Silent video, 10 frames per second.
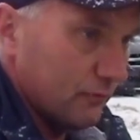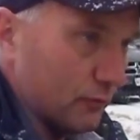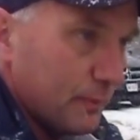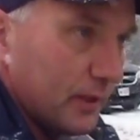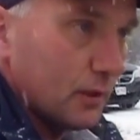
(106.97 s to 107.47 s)

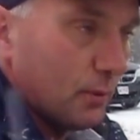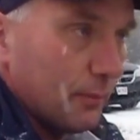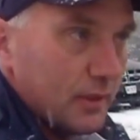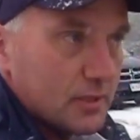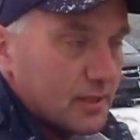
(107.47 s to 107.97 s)
I'm repeating
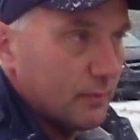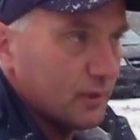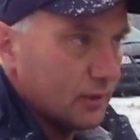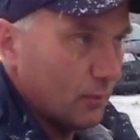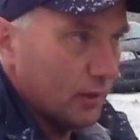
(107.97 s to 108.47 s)
probably the same
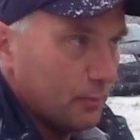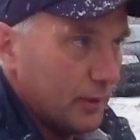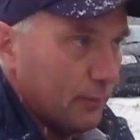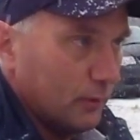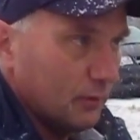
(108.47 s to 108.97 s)
thing to other
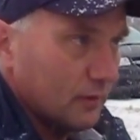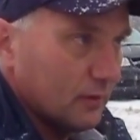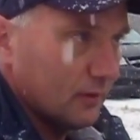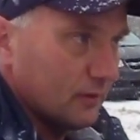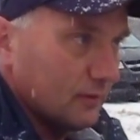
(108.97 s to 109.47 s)
people. Okay,
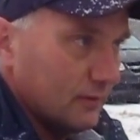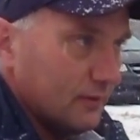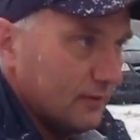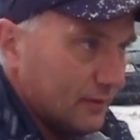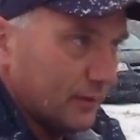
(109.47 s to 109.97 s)

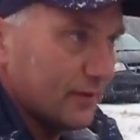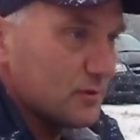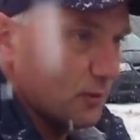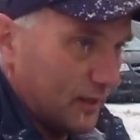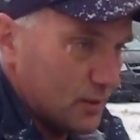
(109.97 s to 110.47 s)

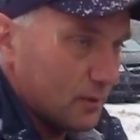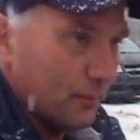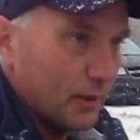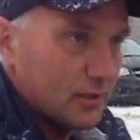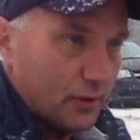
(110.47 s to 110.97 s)
so that's what
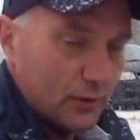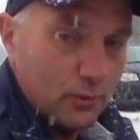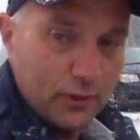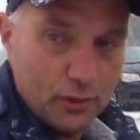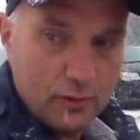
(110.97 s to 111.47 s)
I'm going to tell
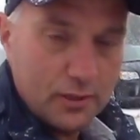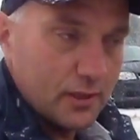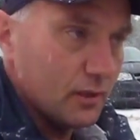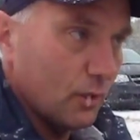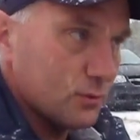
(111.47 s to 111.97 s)
you when the
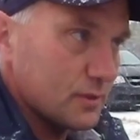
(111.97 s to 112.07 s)
trucks get close.